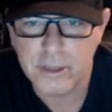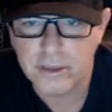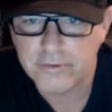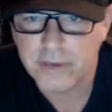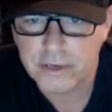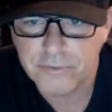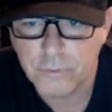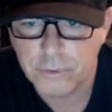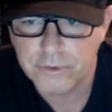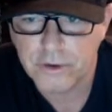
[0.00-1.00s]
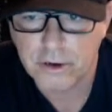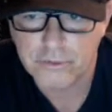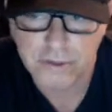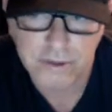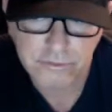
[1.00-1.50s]
They attacked four
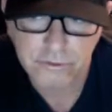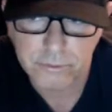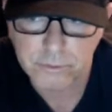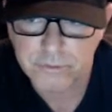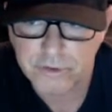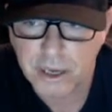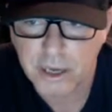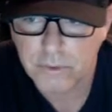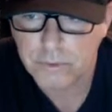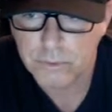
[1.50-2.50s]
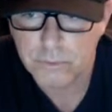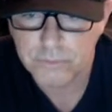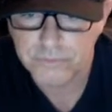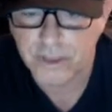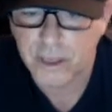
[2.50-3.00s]
dogs. They assume it was a coyote. One
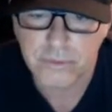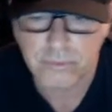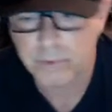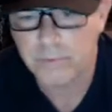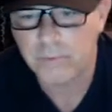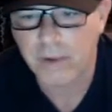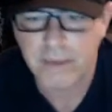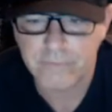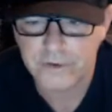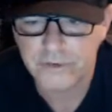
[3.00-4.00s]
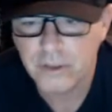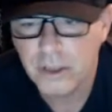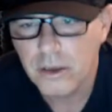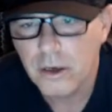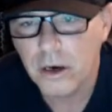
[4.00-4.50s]
was dead. Three were ravaged.
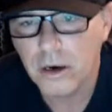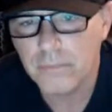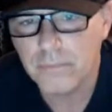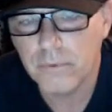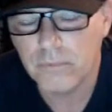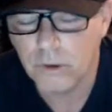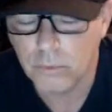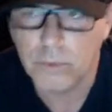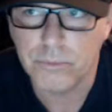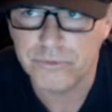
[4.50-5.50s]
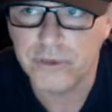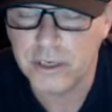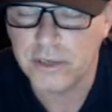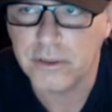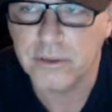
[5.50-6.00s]
One was
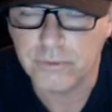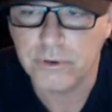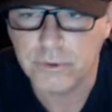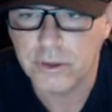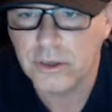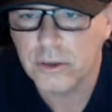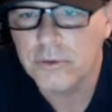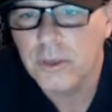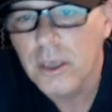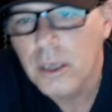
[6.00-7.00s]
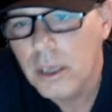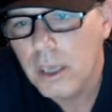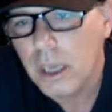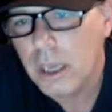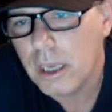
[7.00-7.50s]
eaten, I think. Three were killed.
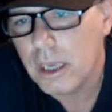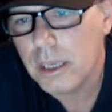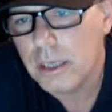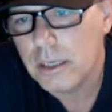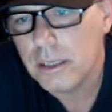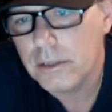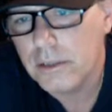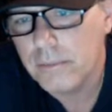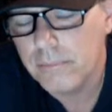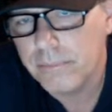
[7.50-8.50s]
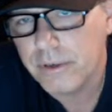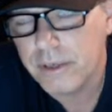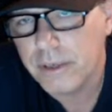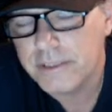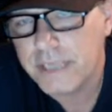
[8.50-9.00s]
But
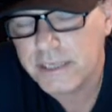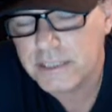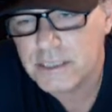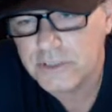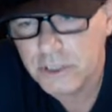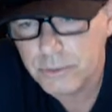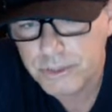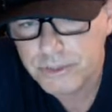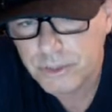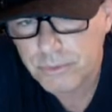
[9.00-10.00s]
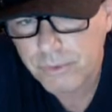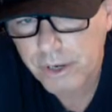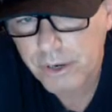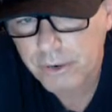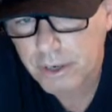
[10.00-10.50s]
attacks against humans are
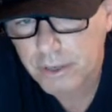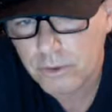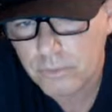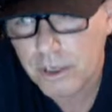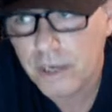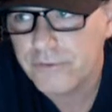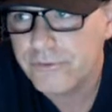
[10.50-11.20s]
rare. I know when I